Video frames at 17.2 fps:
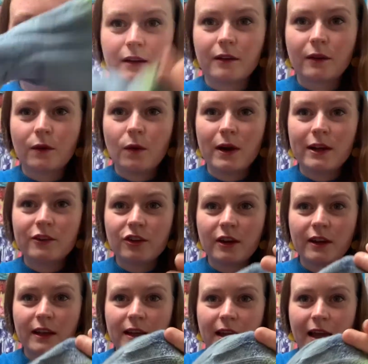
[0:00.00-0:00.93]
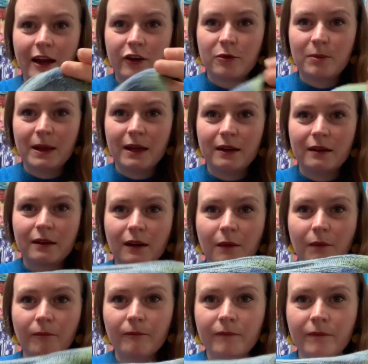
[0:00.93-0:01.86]
quite chunky cashmere
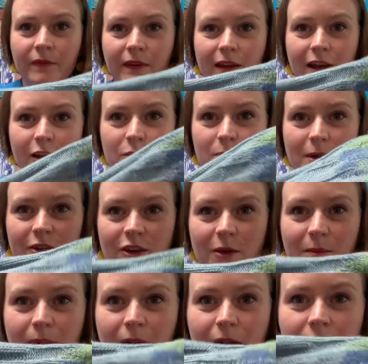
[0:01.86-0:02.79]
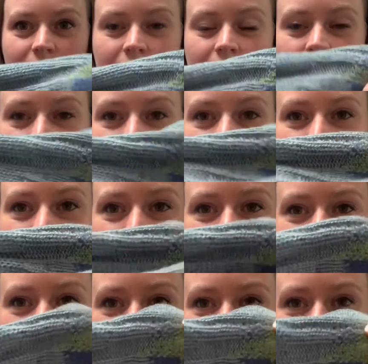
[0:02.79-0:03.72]
jumper, and I've
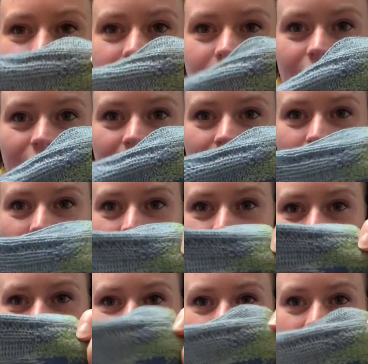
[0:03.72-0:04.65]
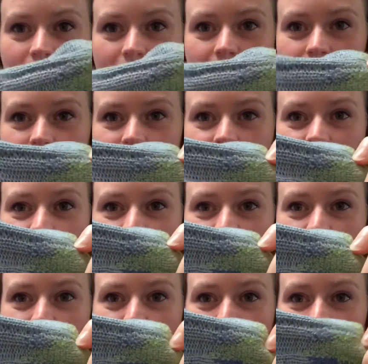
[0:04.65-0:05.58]
used a similar
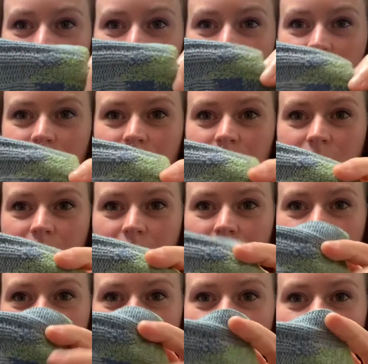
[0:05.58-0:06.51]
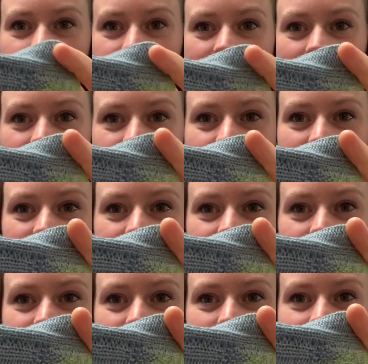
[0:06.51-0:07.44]
weight of cashmere to
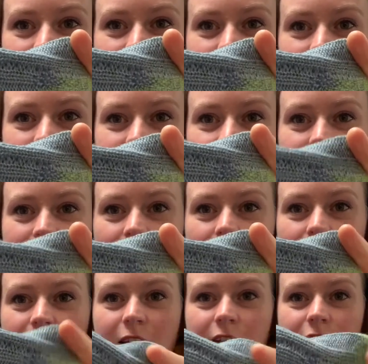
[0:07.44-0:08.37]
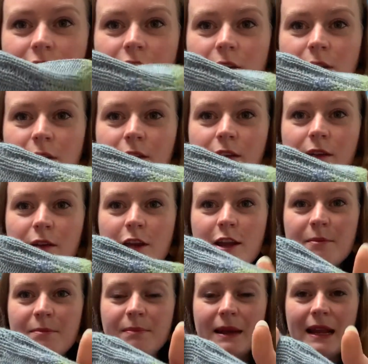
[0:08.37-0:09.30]
mend it, to darn it. So
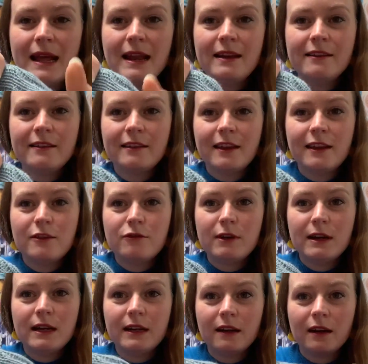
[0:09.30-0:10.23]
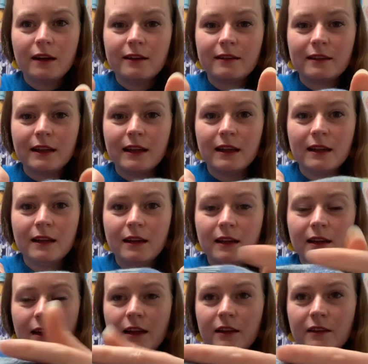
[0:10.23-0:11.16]
it blends in really nicely
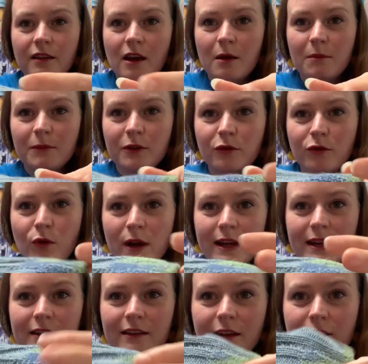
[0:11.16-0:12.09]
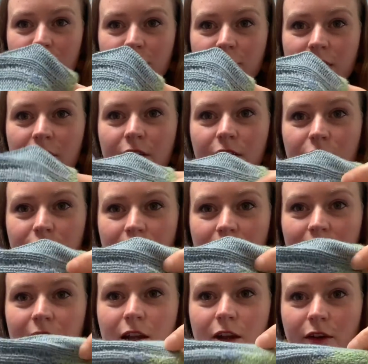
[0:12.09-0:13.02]
in terms of weight. It feels
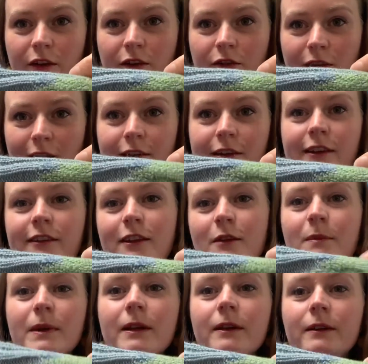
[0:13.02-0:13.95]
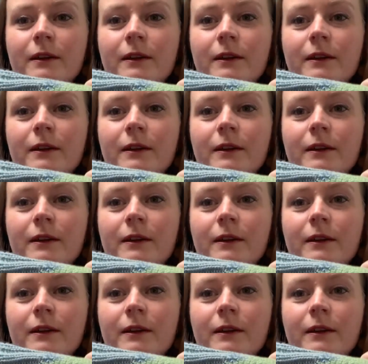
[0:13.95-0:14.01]
and looks very similar